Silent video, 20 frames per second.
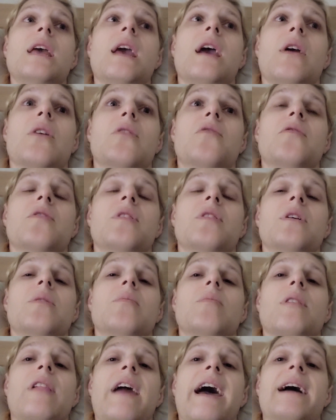carefully
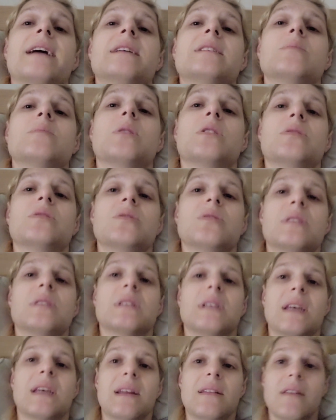relax muscles
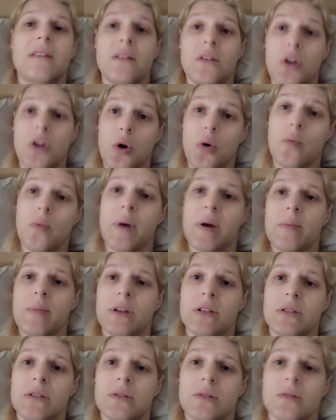and get to know my
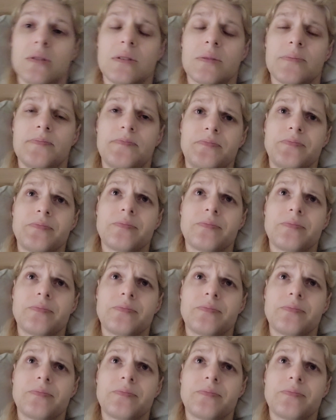muscles.